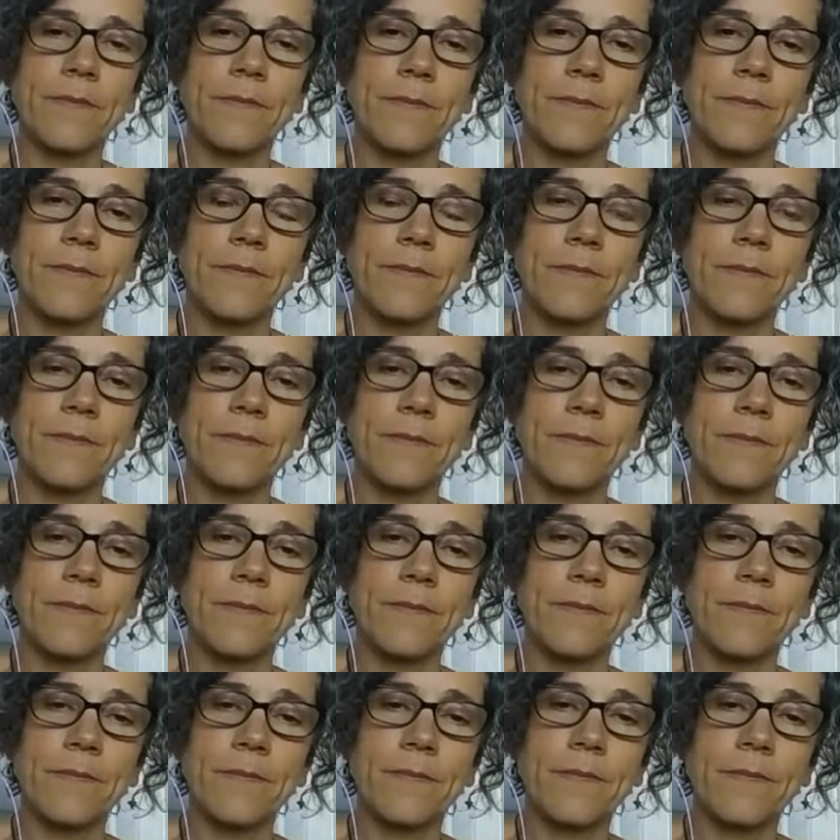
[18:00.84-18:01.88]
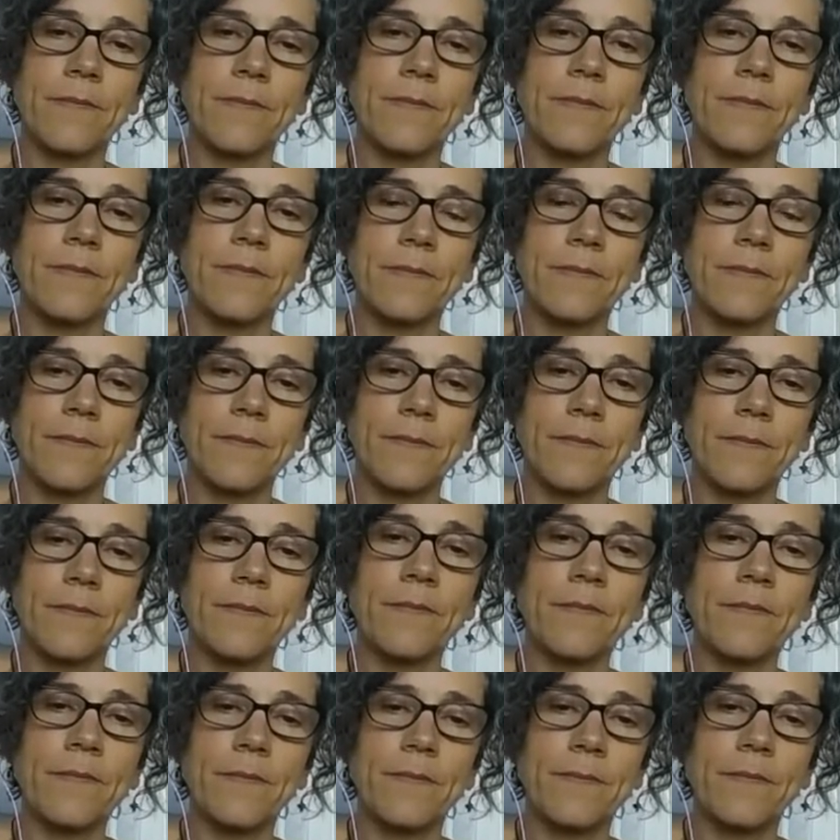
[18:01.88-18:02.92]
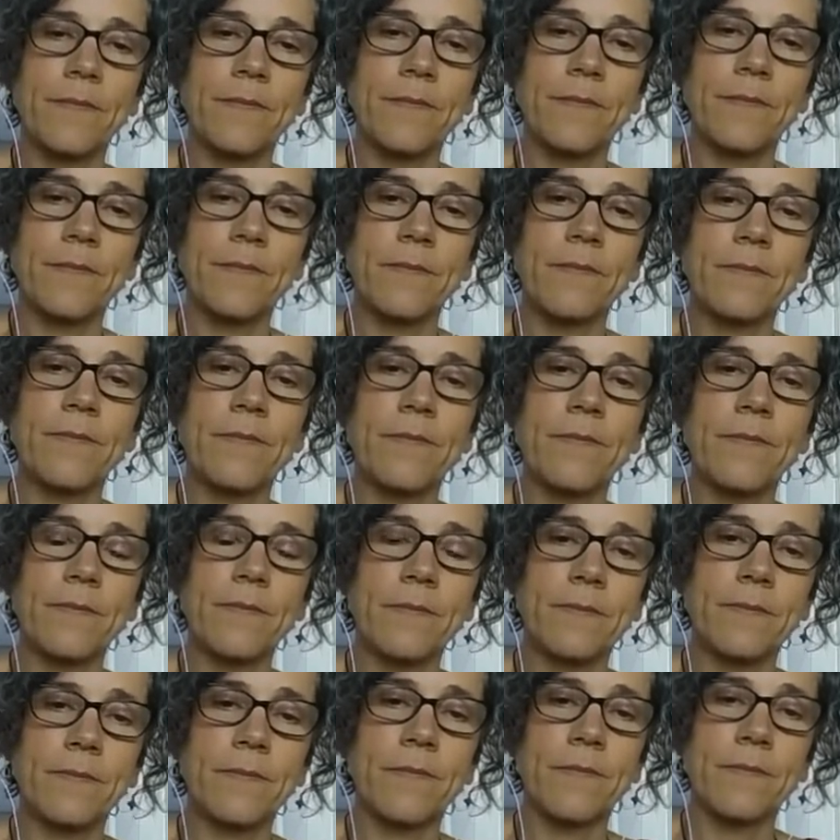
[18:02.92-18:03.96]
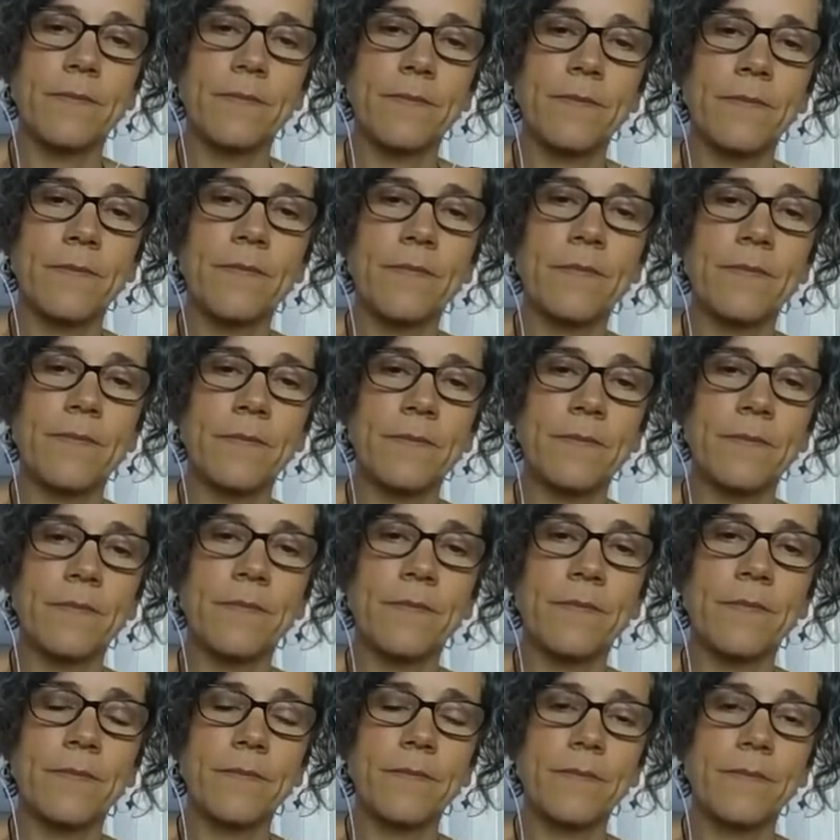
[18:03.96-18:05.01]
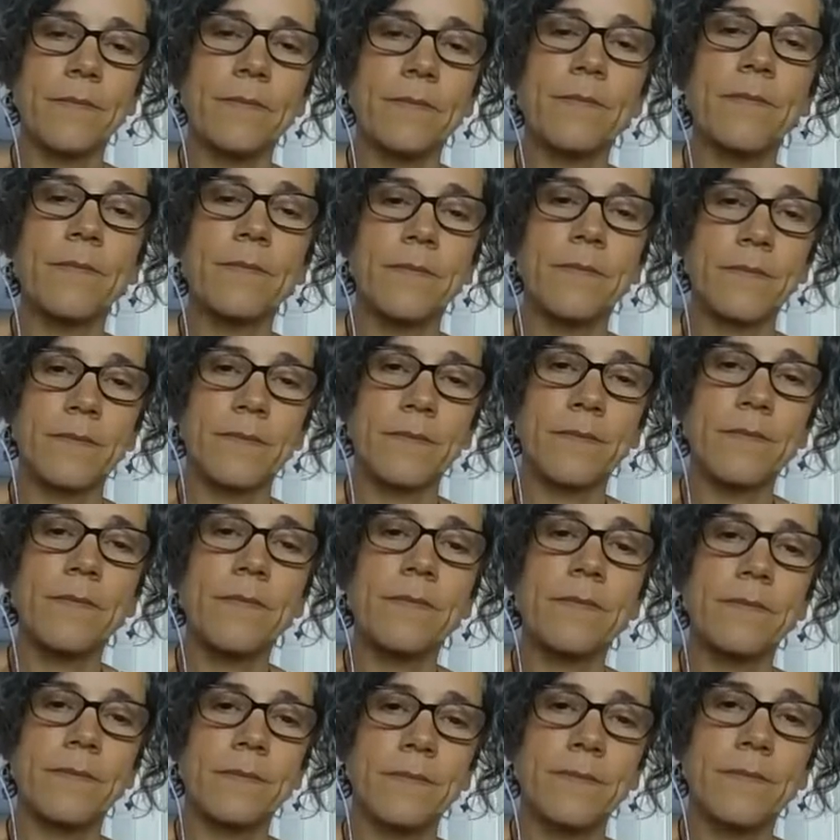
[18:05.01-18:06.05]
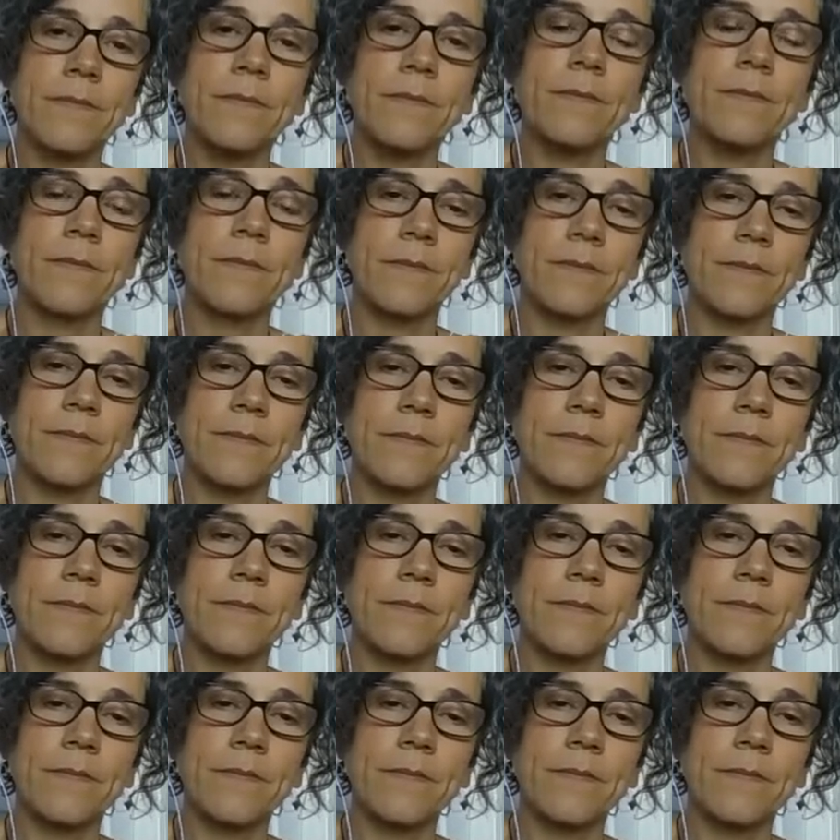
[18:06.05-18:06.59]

This person isn't speaking.